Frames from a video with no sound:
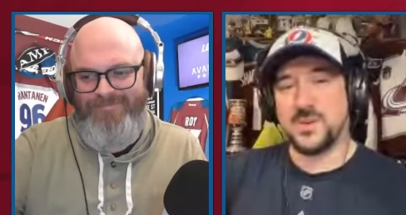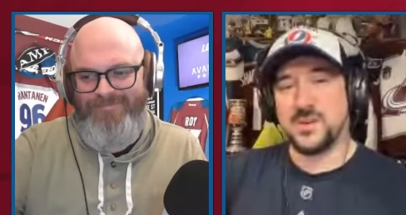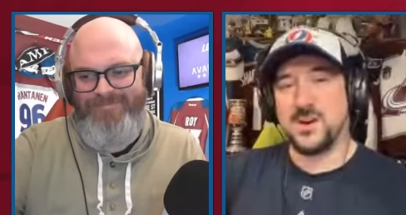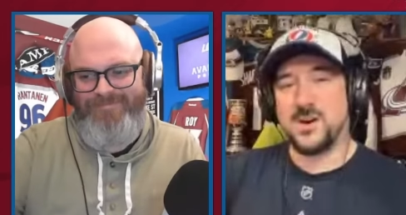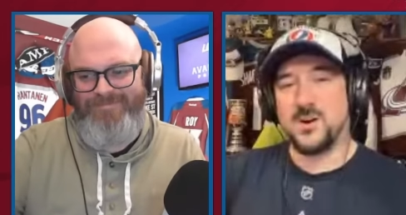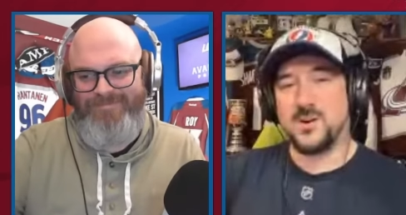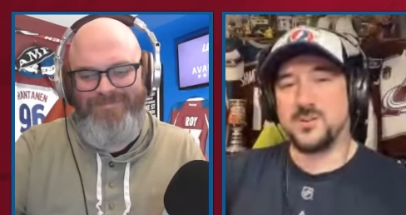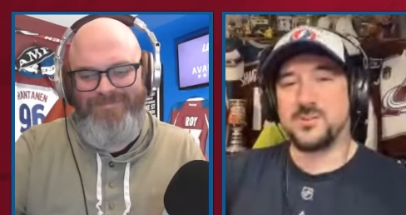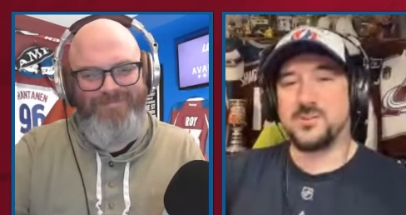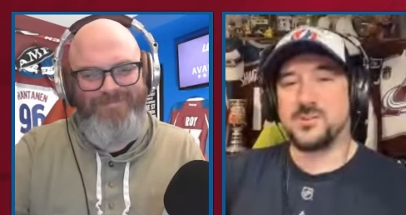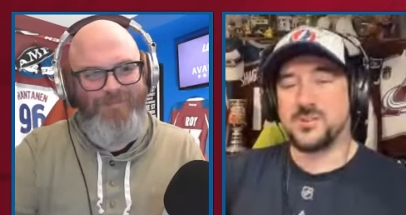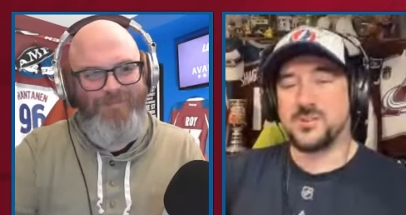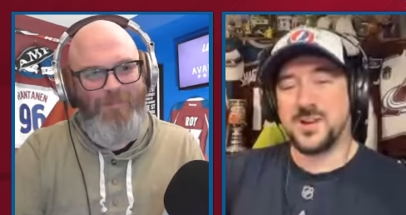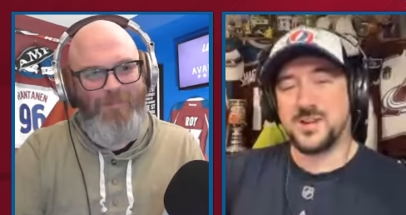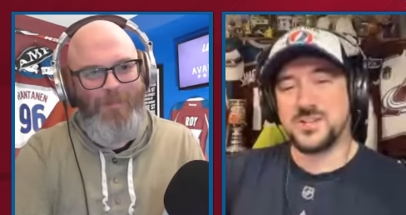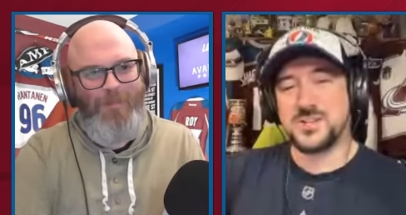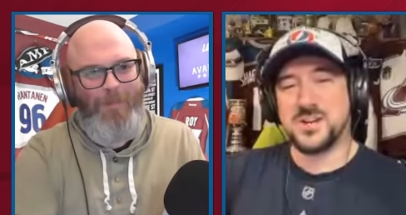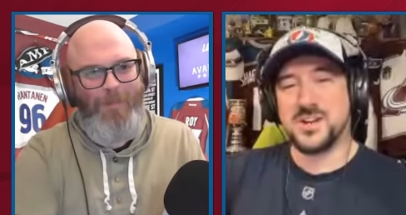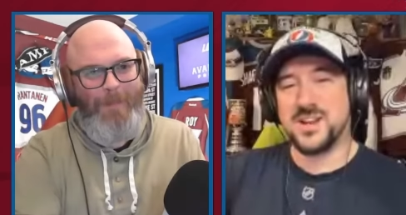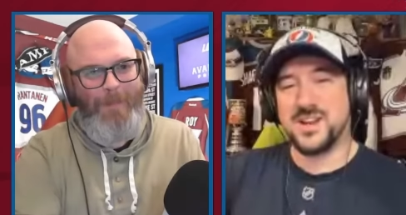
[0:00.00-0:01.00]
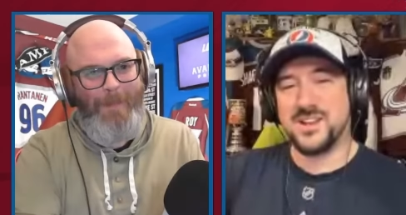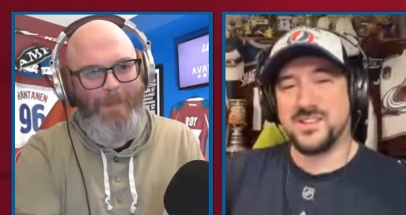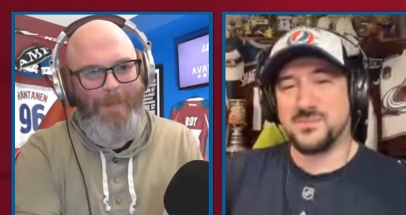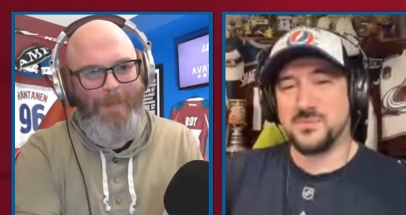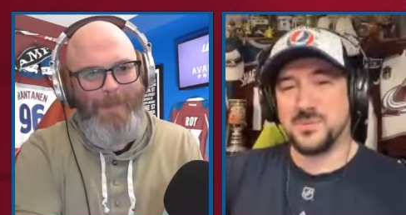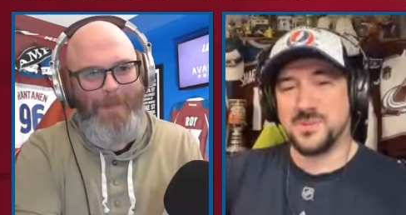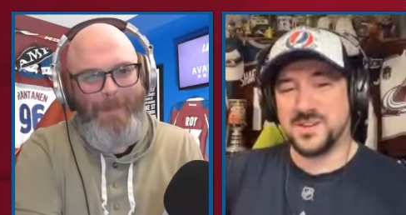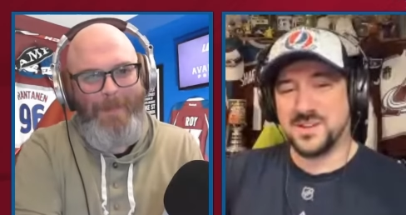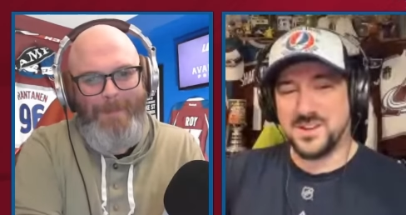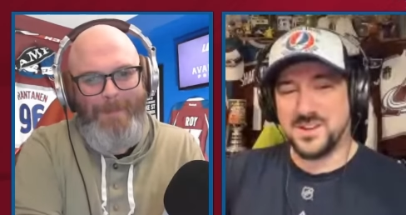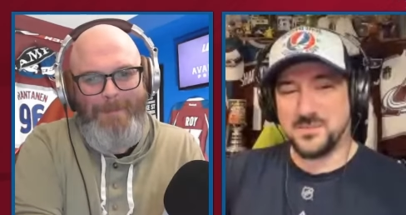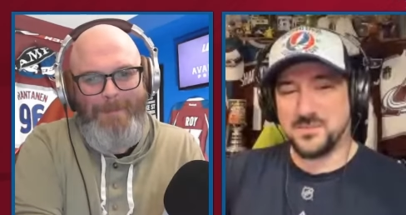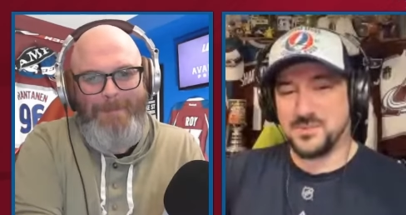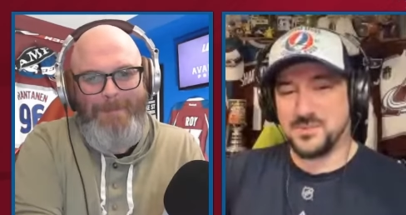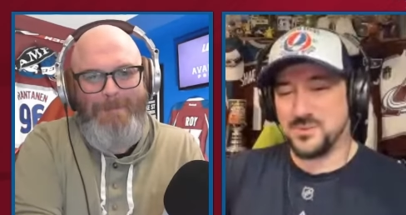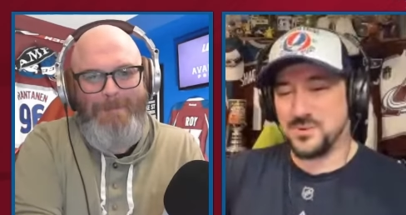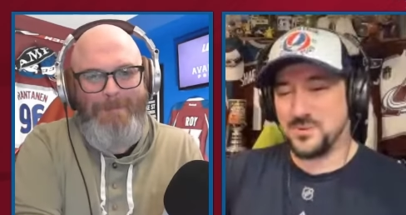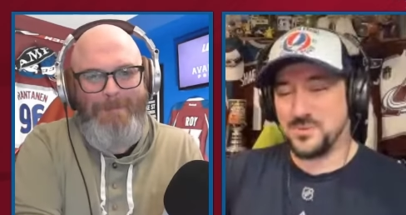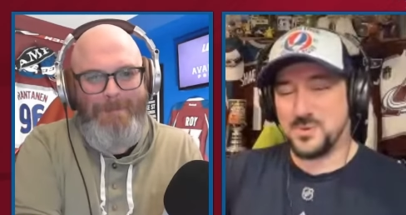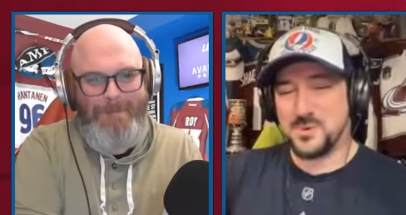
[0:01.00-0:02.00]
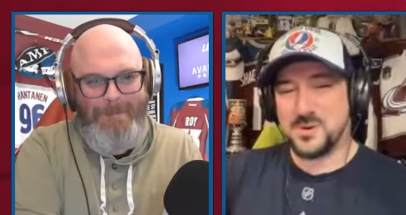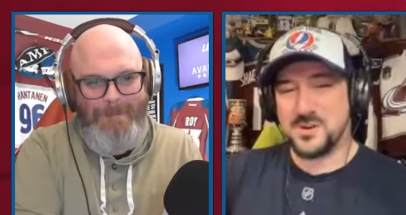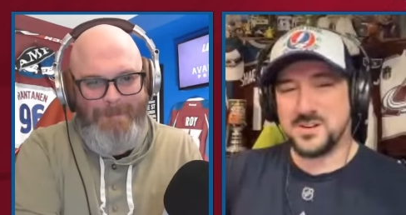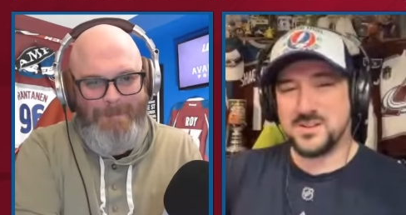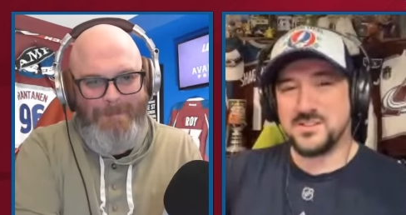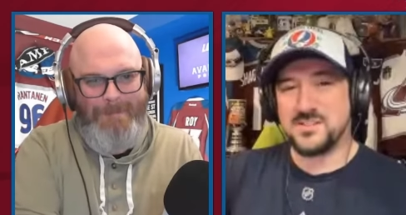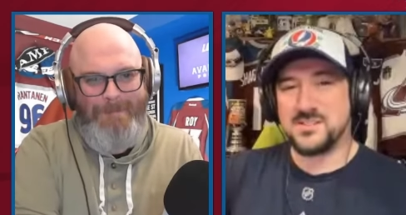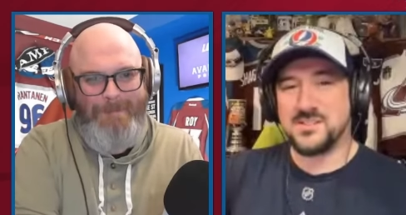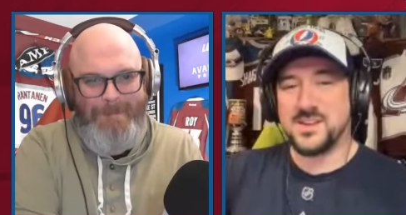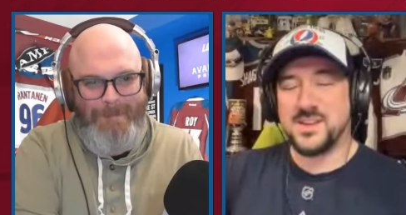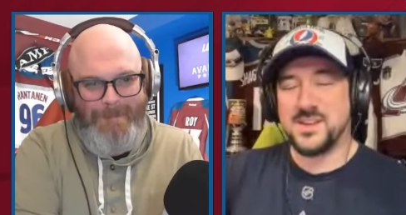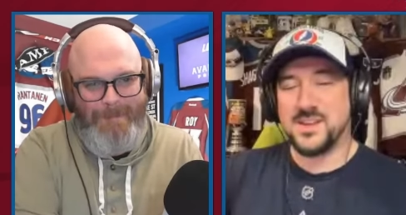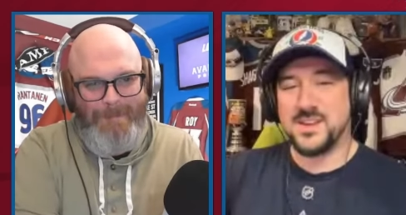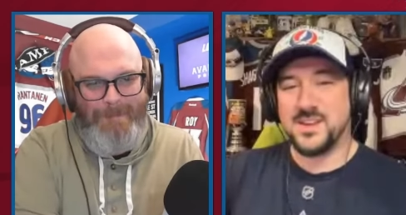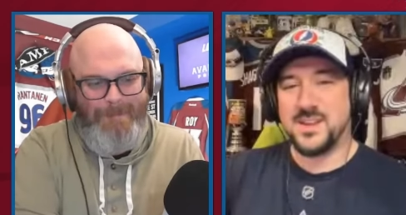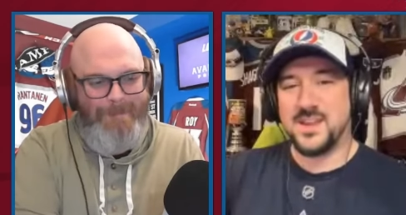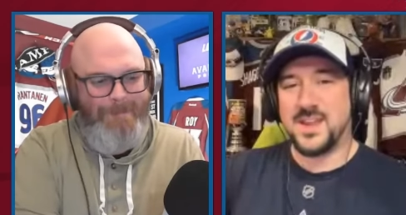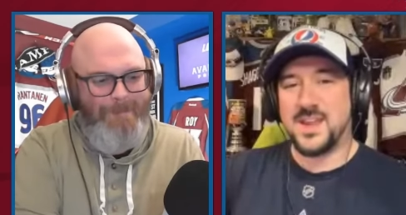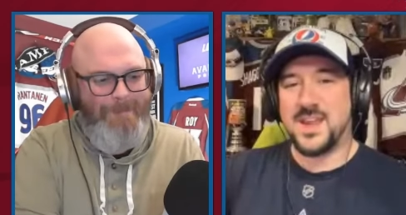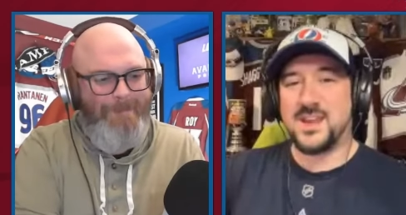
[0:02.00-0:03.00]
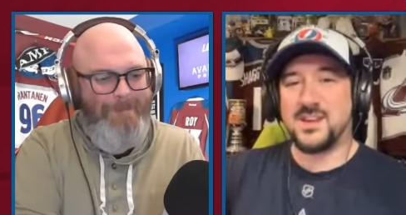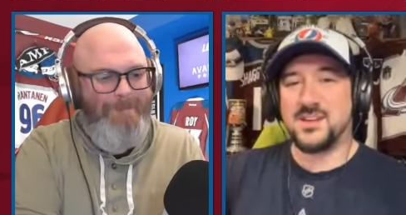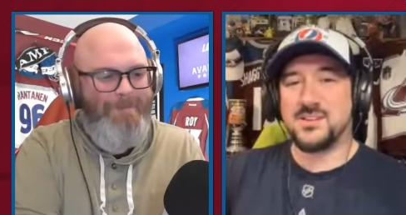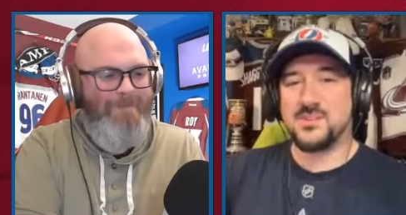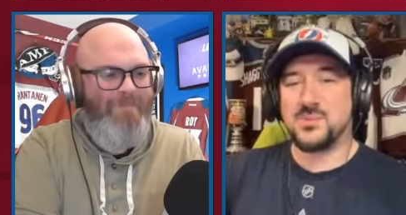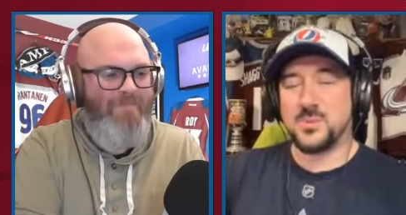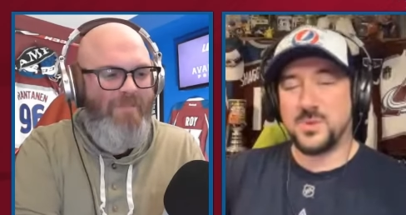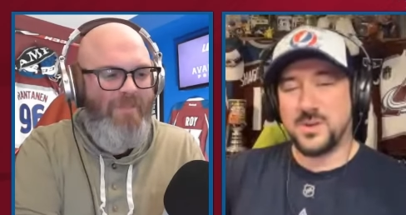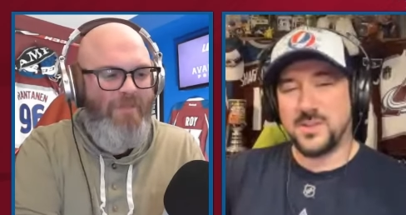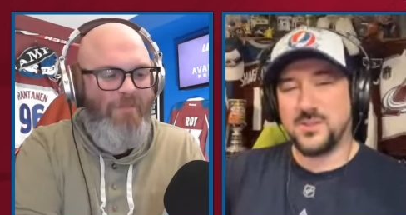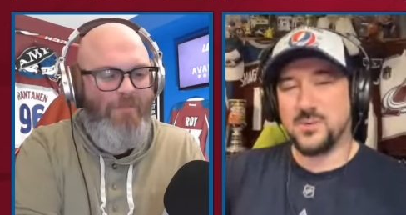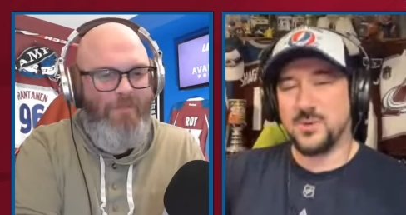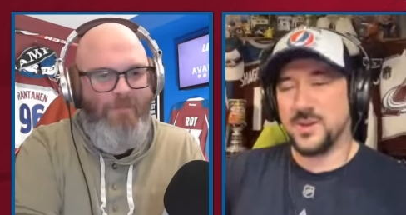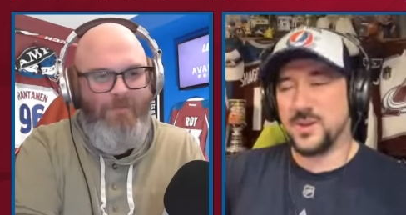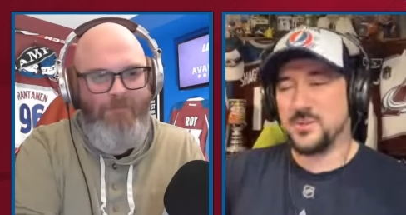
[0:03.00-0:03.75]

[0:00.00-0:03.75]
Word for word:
Speaker 1: mm-hmm. all scratch our heads when it comes to awards. Mm-hmm. And 2020